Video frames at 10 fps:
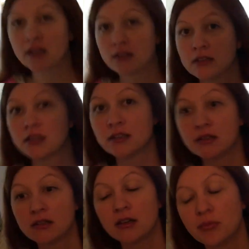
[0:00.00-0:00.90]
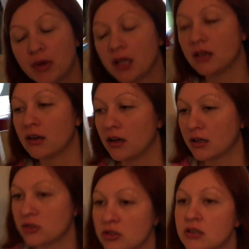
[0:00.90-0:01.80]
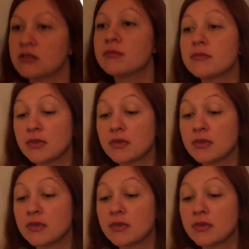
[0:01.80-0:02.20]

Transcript: Yeah, I did. I always flush.